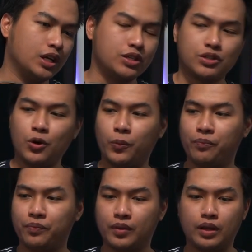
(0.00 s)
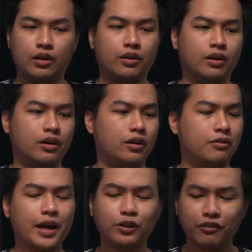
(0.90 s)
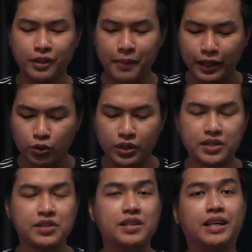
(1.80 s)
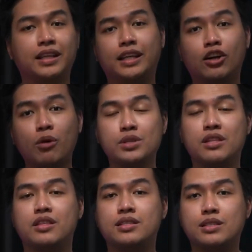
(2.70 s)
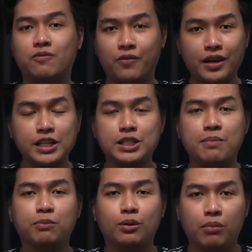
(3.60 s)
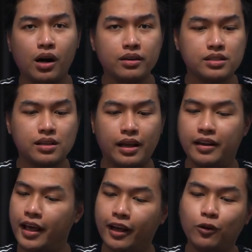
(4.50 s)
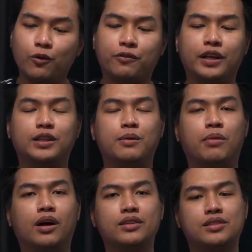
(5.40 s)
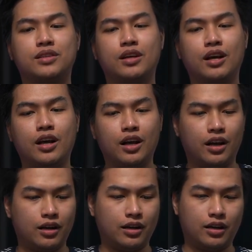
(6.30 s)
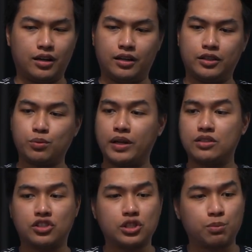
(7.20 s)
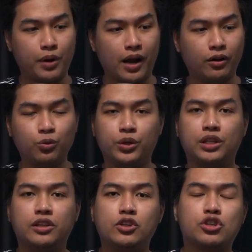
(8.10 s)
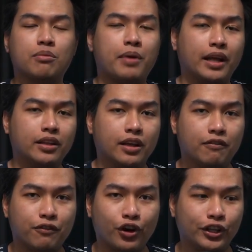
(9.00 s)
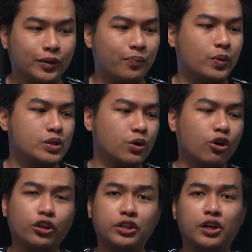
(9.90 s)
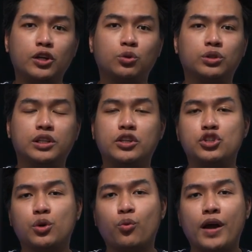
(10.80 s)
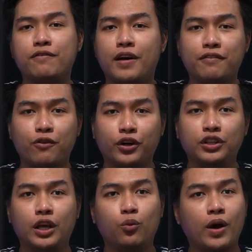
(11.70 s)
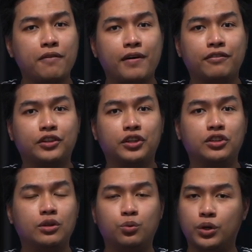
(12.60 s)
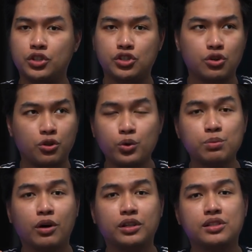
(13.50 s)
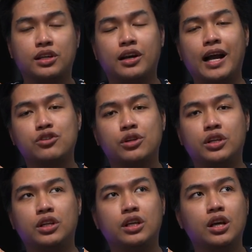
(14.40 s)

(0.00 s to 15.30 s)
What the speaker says: So, right off the bat, you can see that it comes in this very simple box, an eco-friendly box. That's why it's just brown with the Legion branding in front. So contrary to the Legion Y540 and Y530, which those models are actually